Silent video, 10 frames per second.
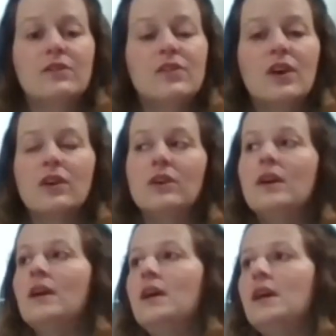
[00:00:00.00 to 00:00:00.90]
So
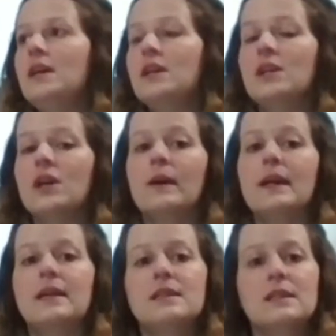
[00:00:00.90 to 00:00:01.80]
it
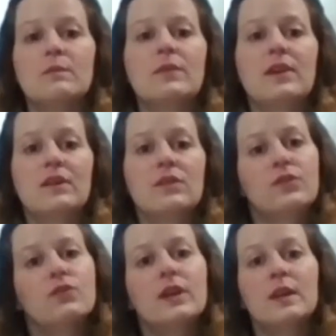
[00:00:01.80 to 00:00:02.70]
is something
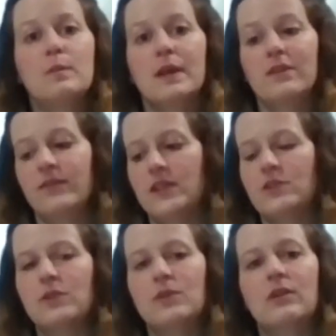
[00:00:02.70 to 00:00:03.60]
that's really beneficial,